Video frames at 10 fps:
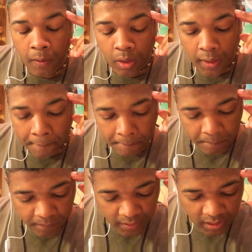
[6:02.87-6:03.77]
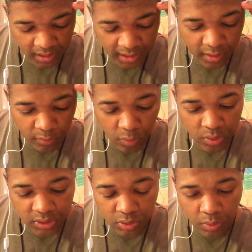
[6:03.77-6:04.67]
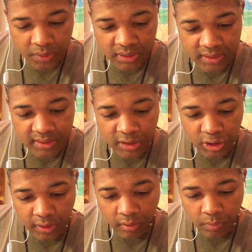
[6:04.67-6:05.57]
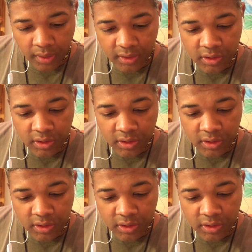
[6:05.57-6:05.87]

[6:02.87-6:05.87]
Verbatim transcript: Okay. And of course, as always, this is a general reading,